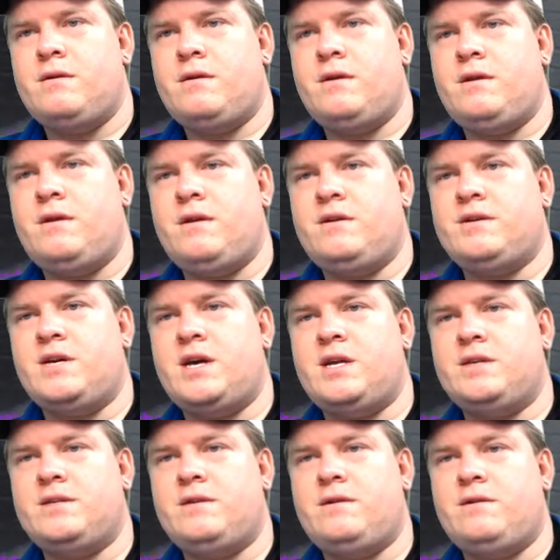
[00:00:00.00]
And then he's got
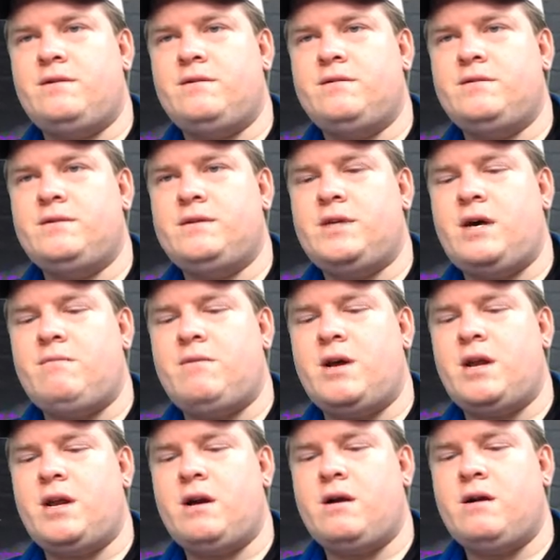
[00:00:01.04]
his little top
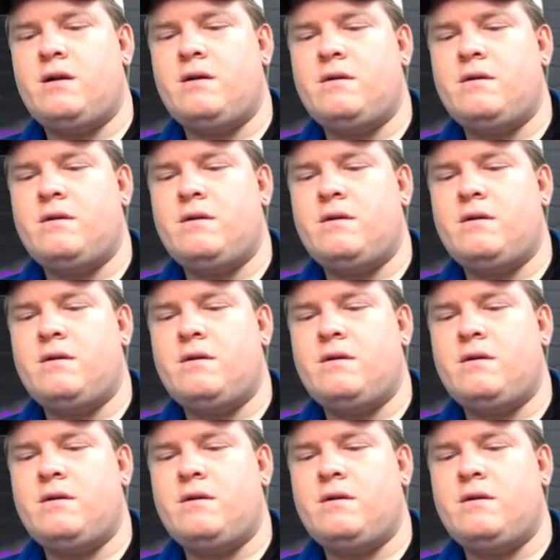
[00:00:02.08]
knot here.